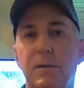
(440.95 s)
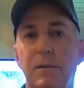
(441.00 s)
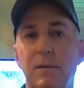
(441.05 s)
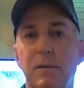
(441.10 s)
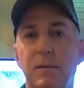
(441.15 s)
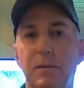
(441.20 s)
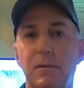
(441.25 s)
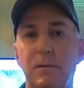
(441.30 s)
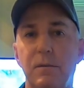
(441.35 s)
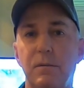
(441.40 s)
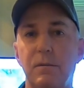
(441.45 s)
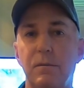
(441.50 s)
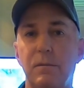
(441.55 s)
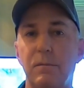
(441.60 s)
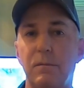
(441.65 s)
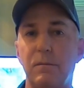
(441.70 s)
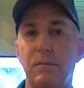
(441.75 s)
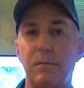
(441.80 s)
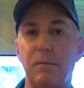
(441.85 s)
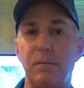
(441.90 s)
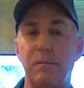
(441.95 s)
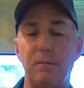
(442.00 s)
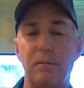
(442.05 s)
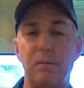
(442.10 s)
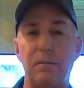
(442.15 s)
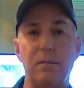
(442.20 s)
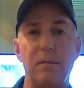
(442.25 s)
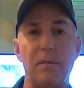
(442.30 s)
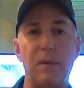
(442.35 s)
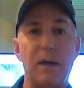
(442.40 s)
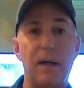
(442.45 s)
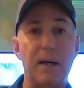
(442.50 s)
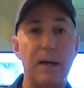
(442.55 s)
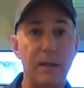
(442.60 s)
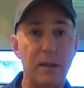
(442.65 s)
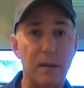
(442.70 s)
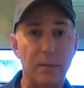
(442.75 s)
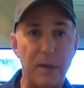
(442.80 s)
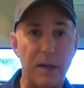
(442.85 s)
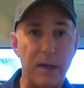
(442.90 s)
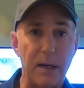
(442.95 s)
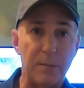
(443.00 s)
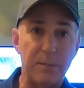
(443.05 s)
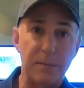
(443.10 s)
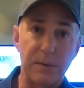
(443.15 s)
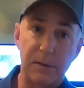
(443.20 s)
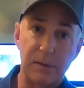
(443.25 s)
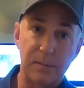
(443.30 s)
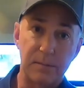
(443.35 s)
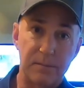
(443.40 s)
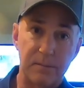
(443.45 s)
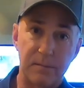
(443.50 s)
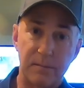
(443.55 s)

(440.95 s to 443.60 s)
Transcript: to ISLA maps,